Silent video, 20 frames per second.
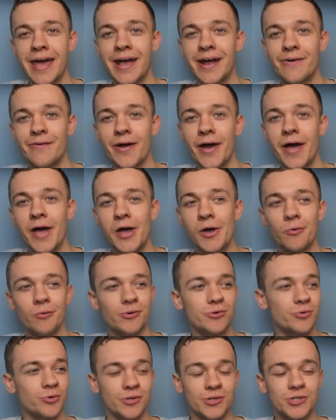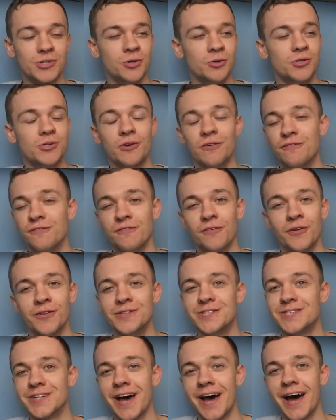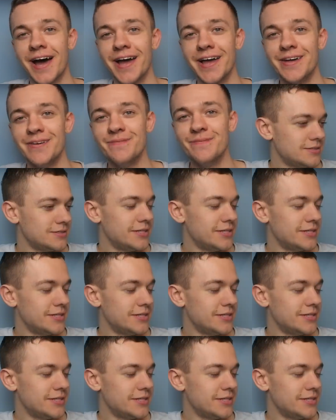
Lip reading: era, which was such a fun time.